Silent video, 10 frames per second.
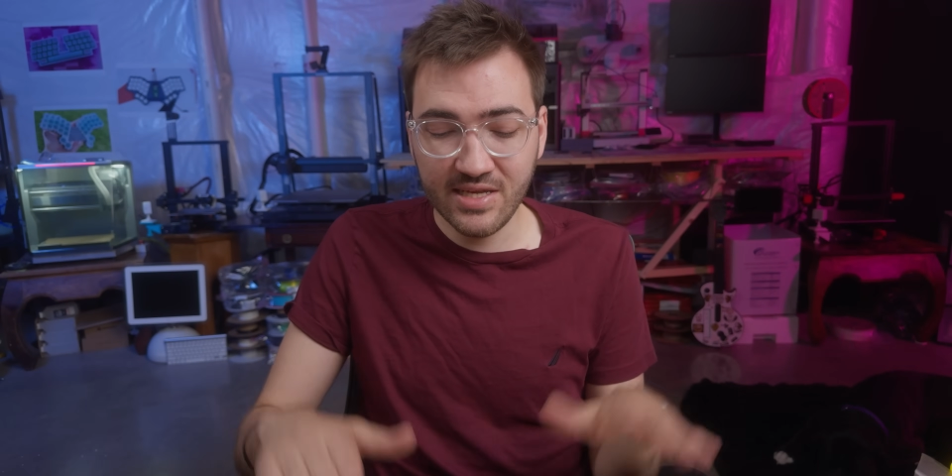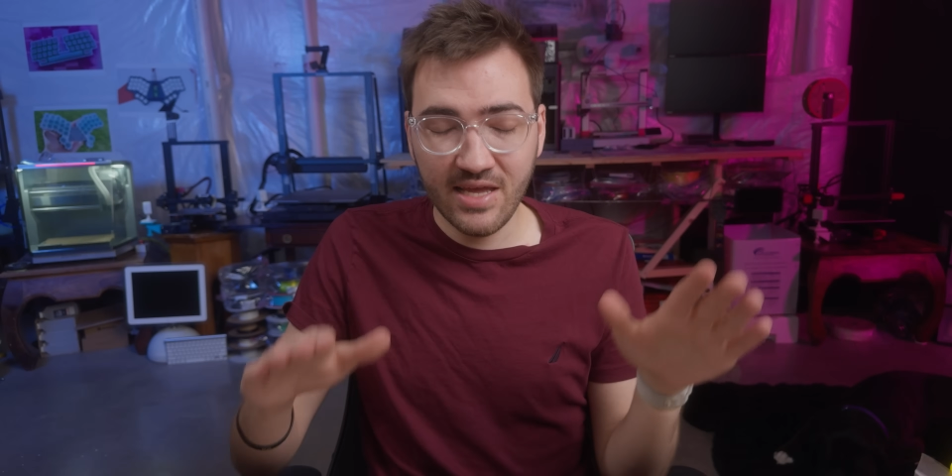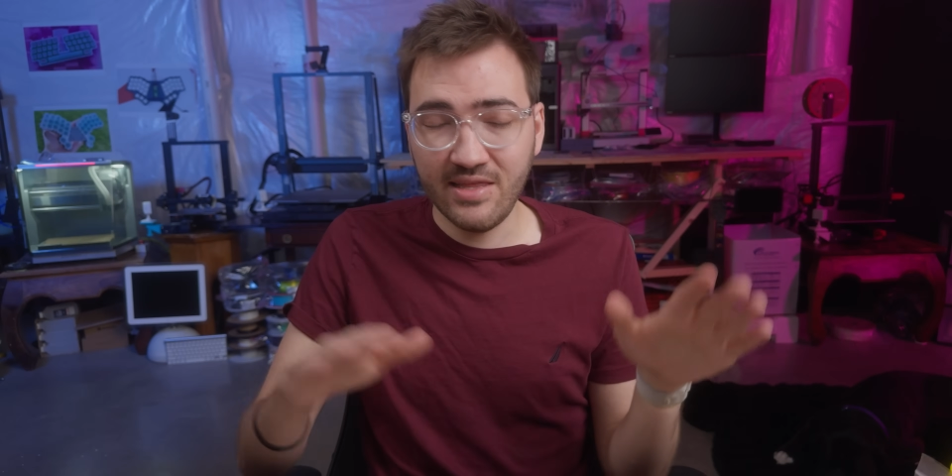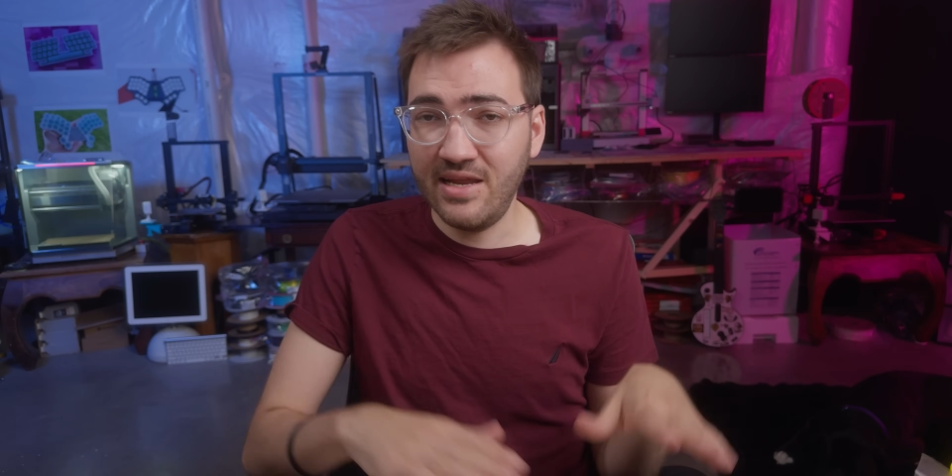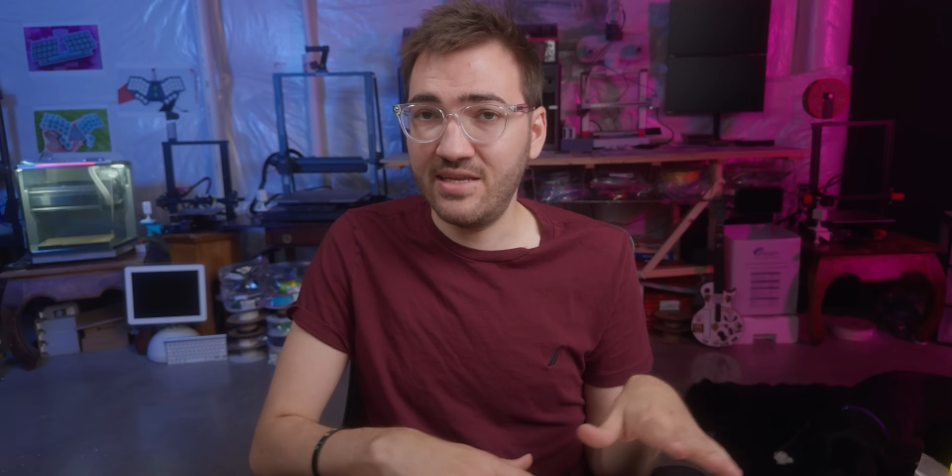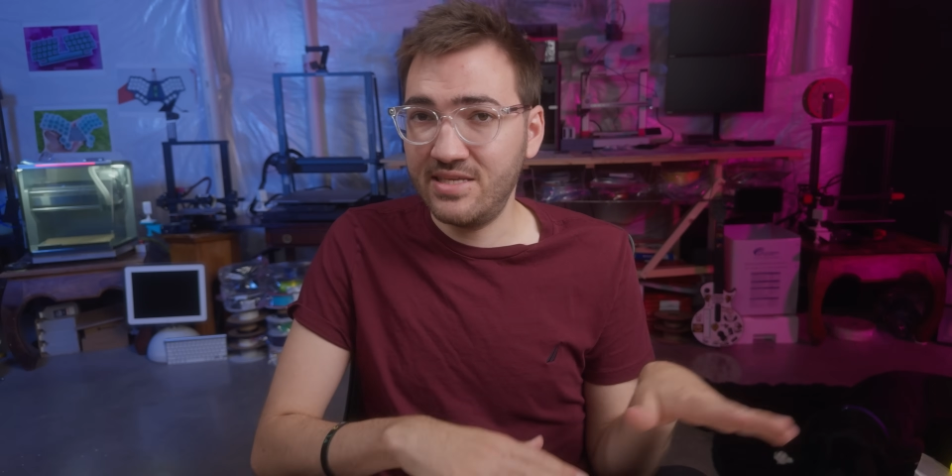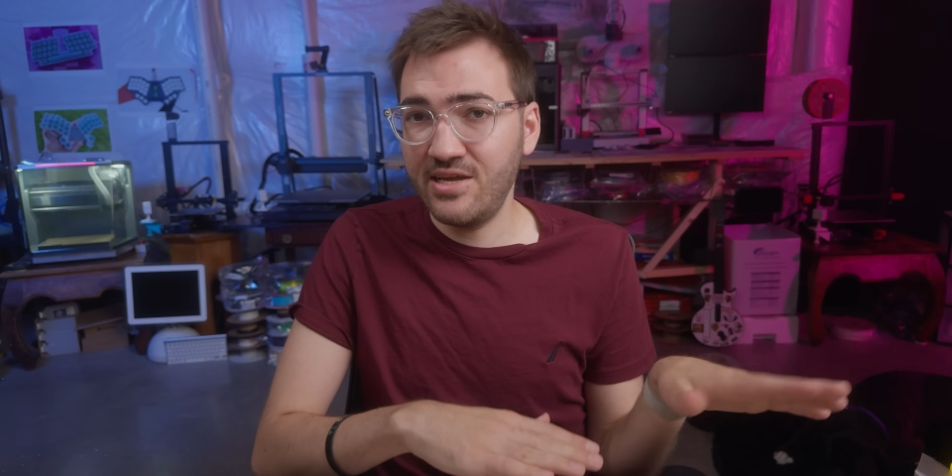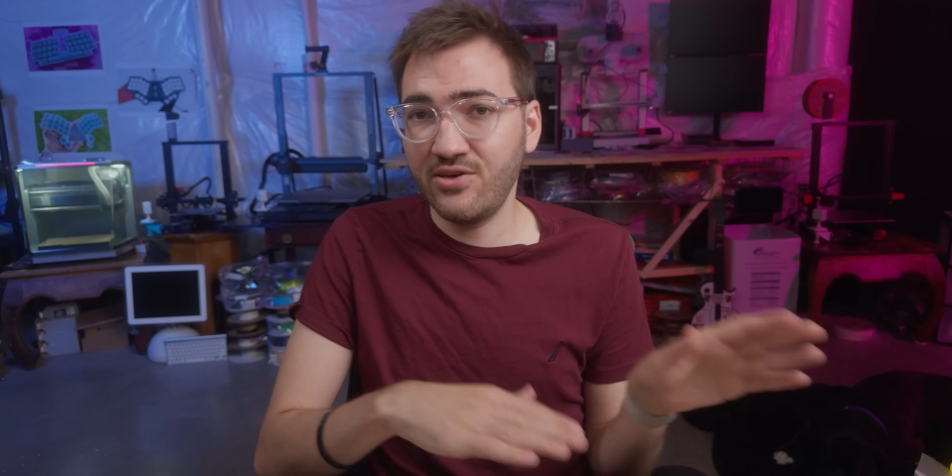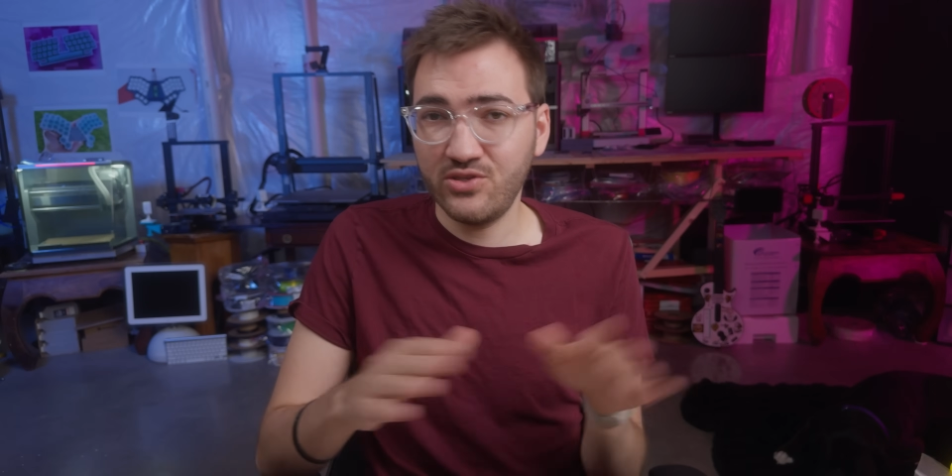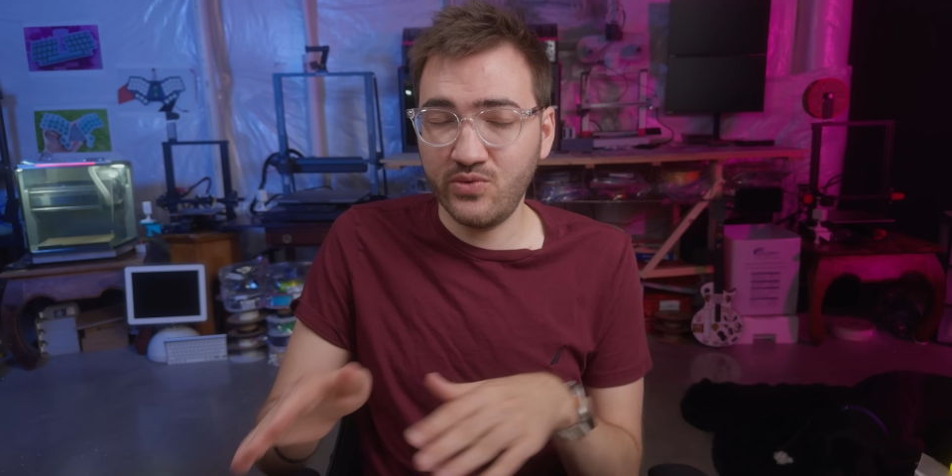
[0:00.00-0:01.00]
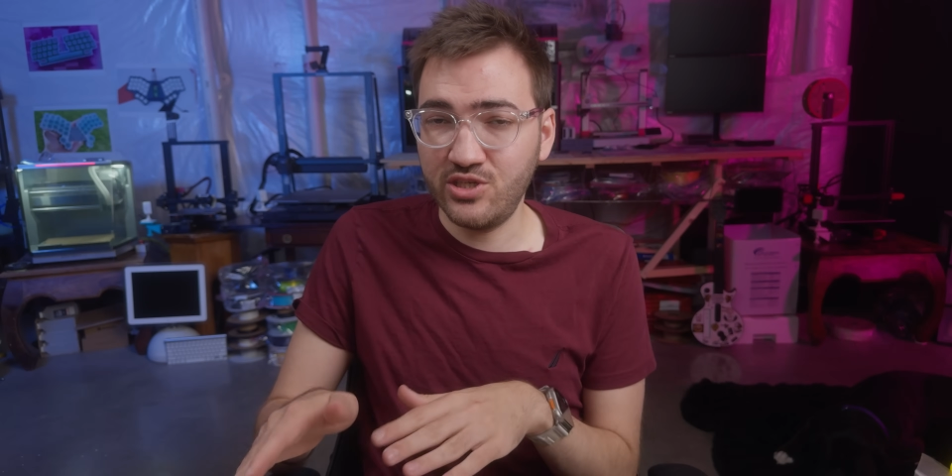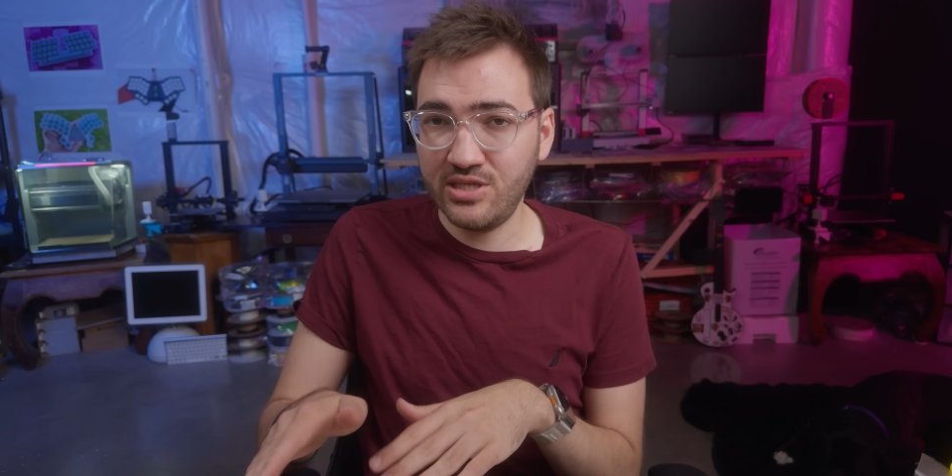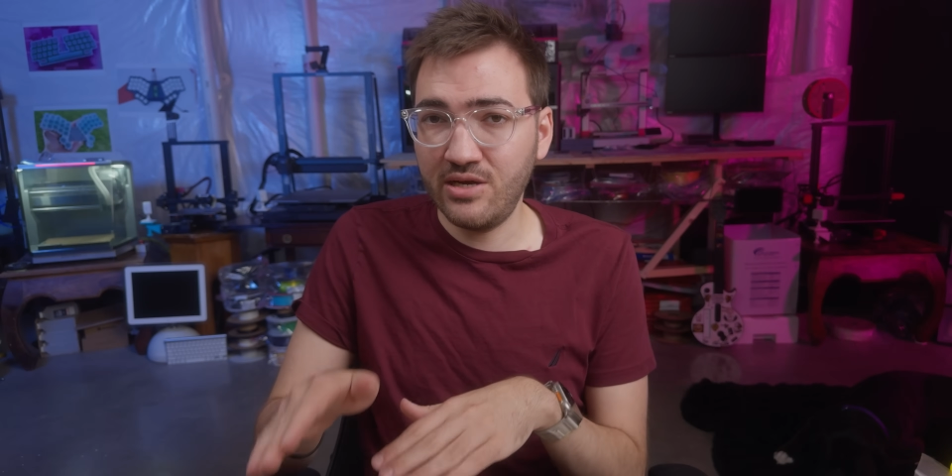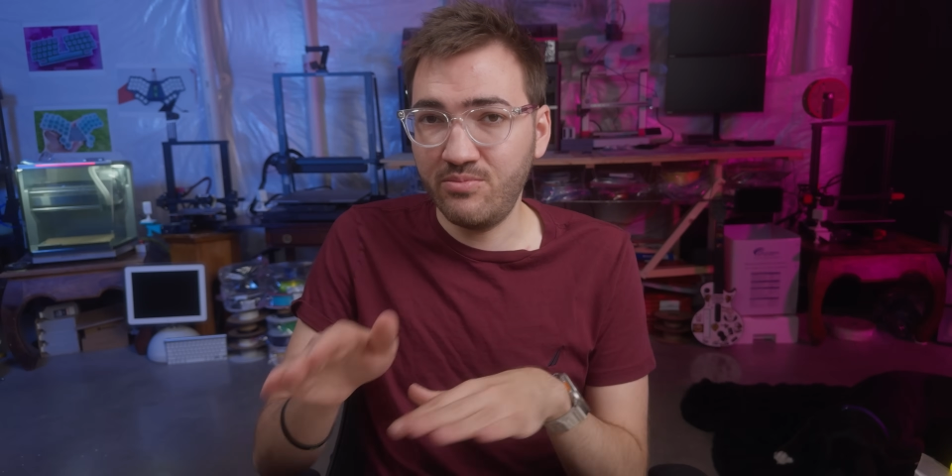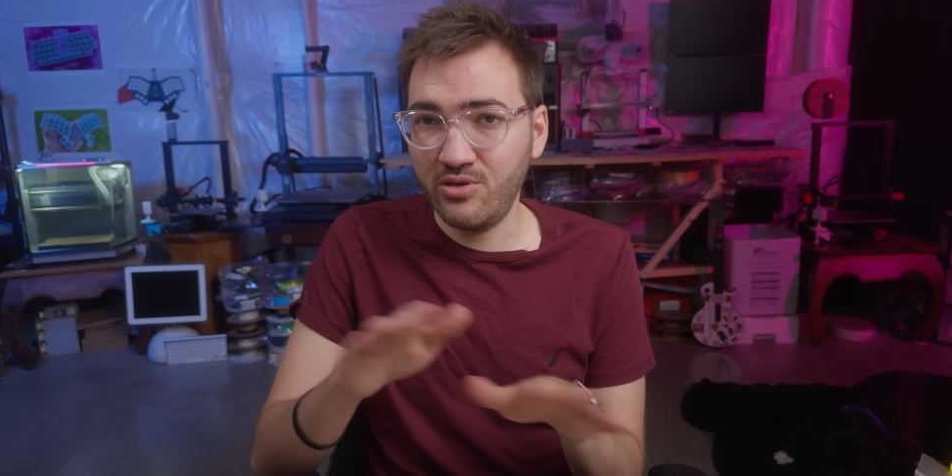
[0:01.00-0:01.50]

and then had to take all the switches out and